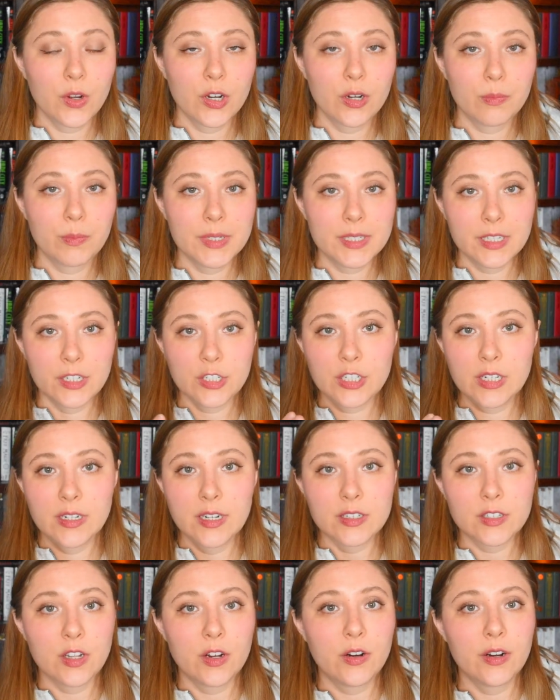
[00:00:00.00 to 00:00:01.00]
her position
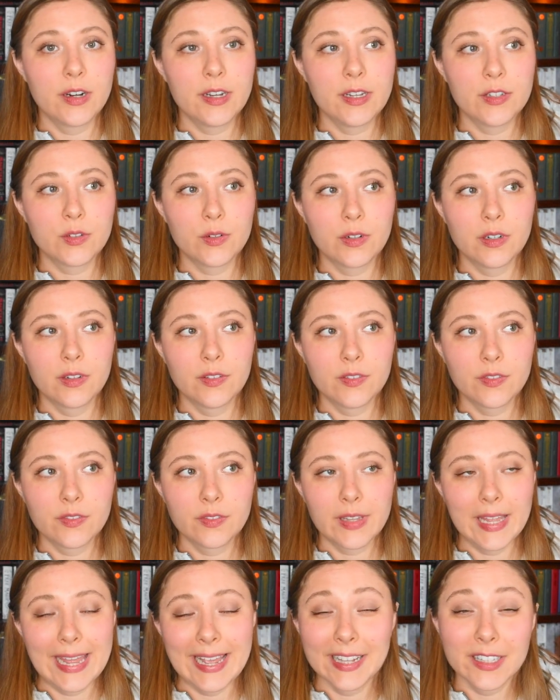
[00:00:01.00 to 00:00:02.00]
is already sort of
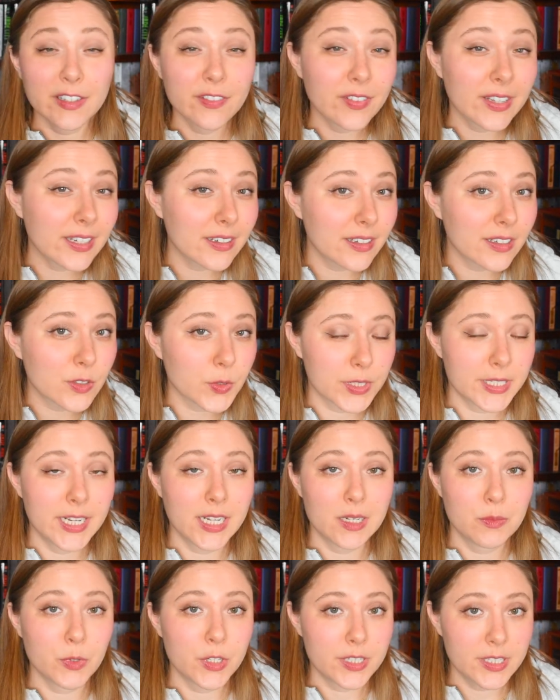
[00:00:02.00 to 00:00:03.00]
elevated or
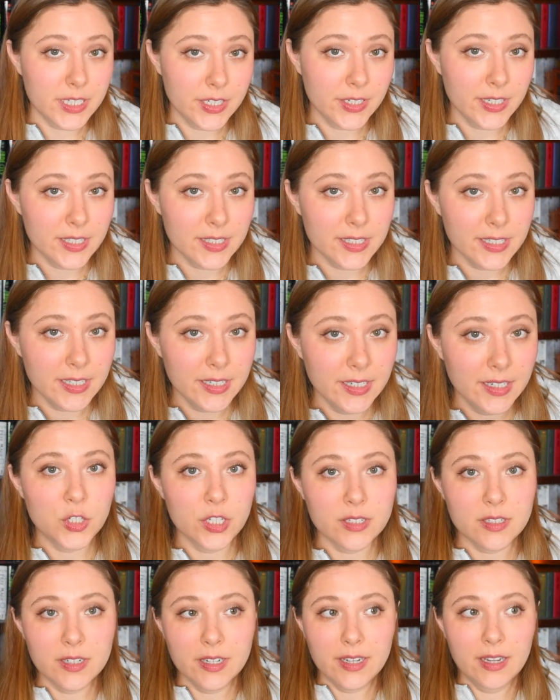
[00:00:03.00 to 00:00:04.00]
taken more seriously.
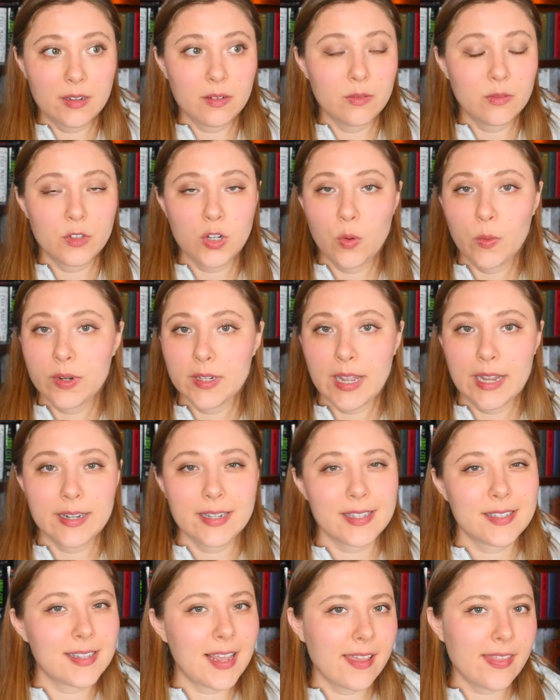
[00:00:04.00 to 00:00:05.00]
Just again, no one had
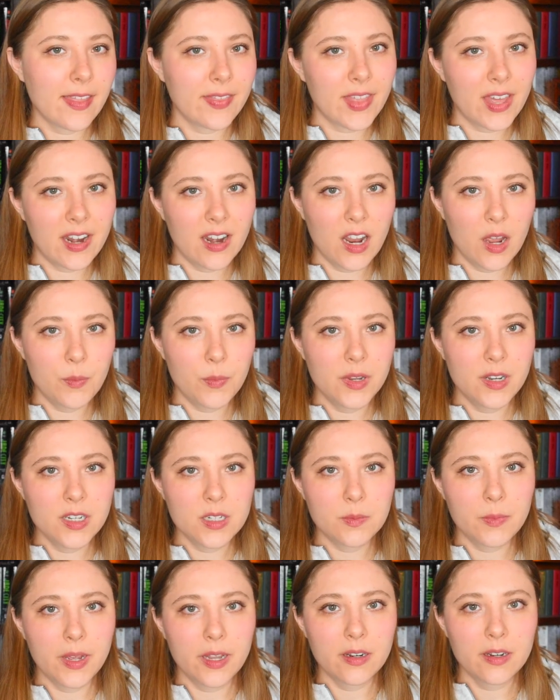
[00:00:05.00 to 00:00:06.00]
to say that that
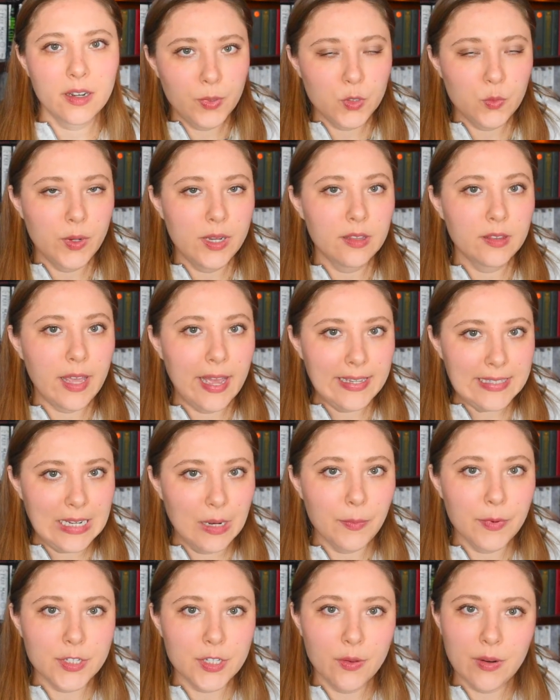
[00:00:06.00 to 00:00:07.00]
happened, but between last
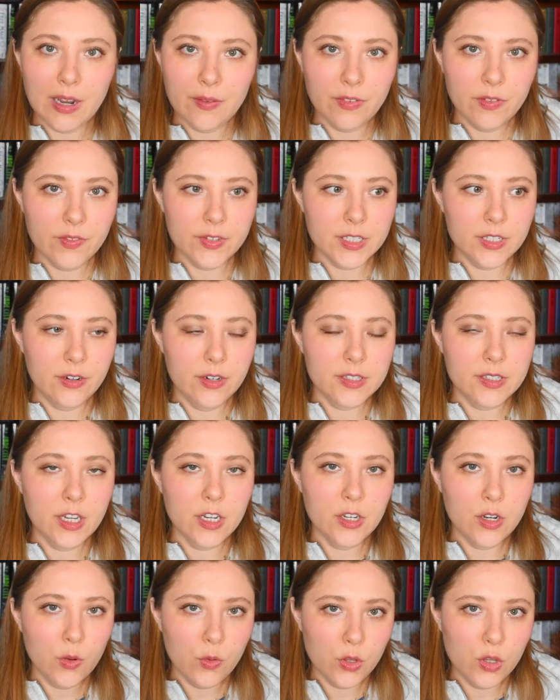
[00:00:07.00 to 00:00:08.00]
episode having Viserys say,
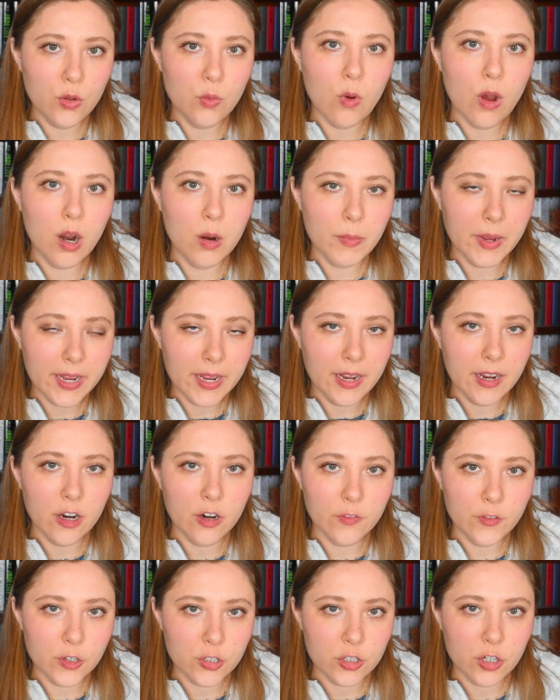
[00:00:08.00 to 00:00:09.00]
no, you are my heir
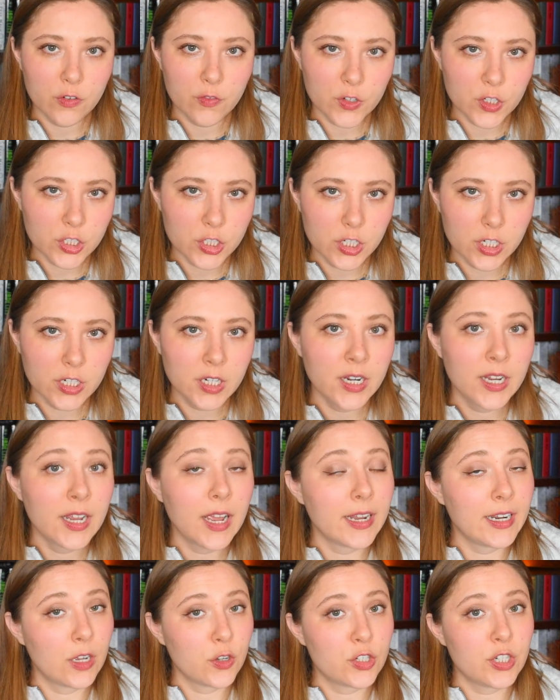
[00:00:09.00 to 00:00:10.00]
for sure,
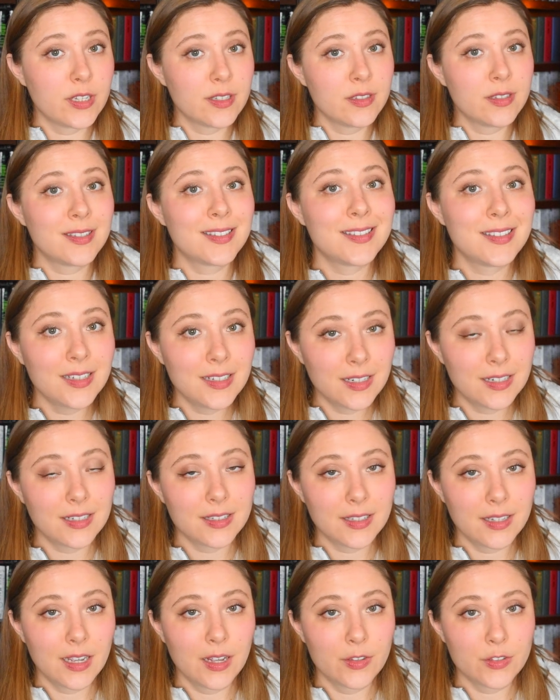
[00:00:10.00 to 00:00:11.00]
now she's seated at
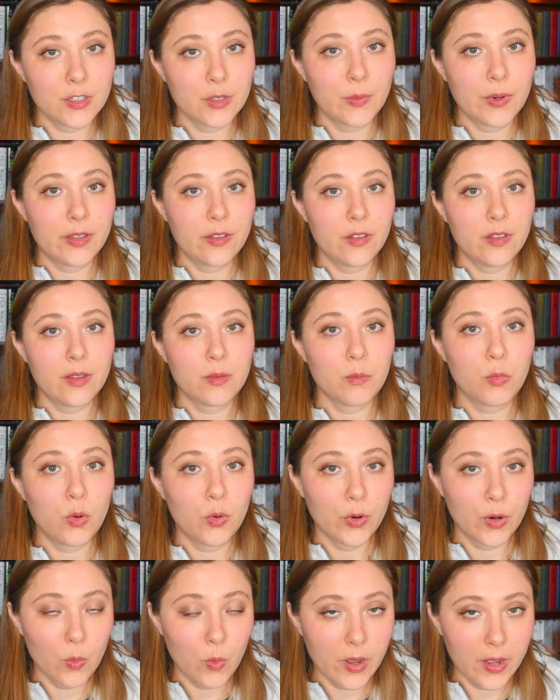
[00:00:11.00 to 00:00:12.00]
the council rather than
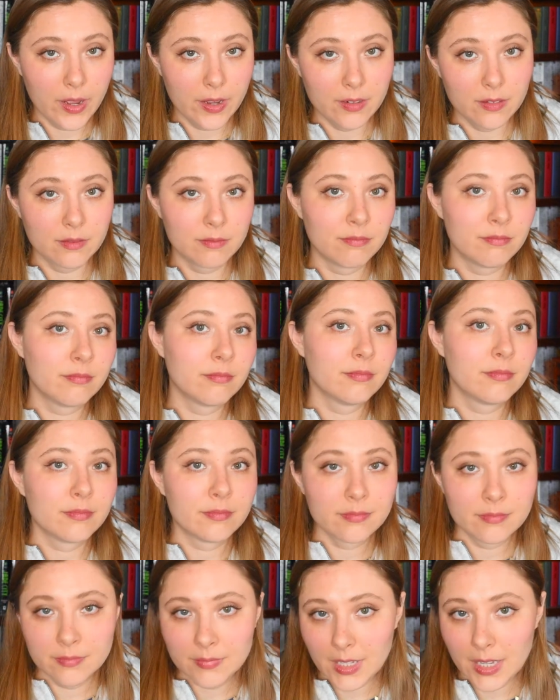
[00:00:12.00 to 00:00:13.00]
pouring wine,
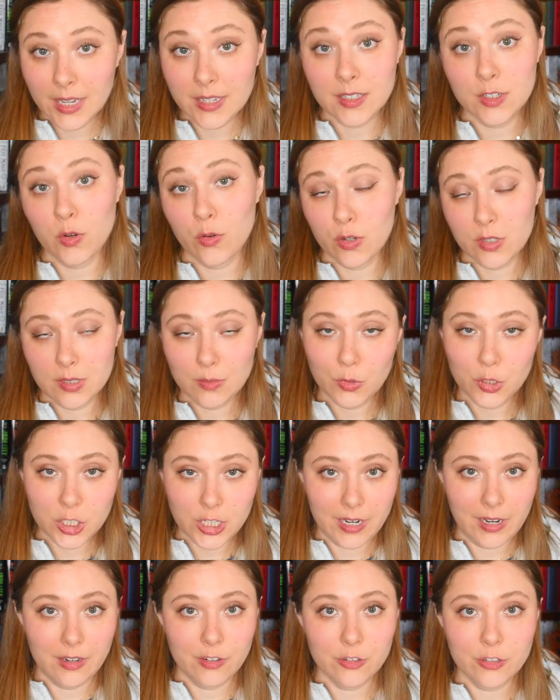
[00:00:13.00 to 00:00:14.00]
is a noticeable
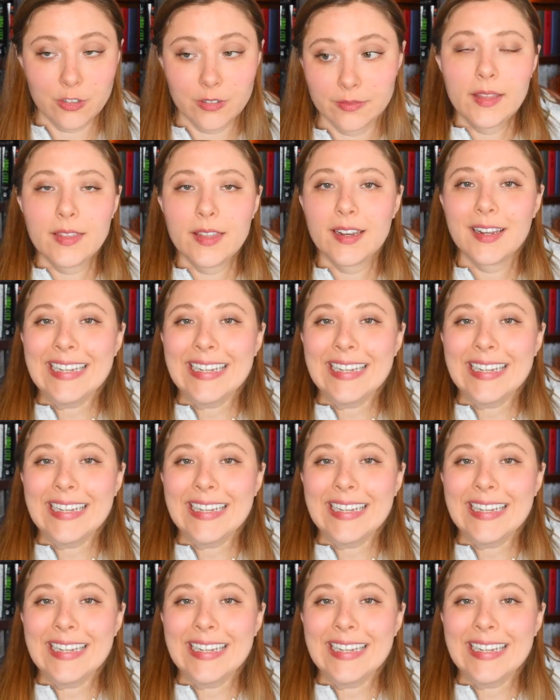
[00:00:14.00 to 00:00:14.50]
change. And then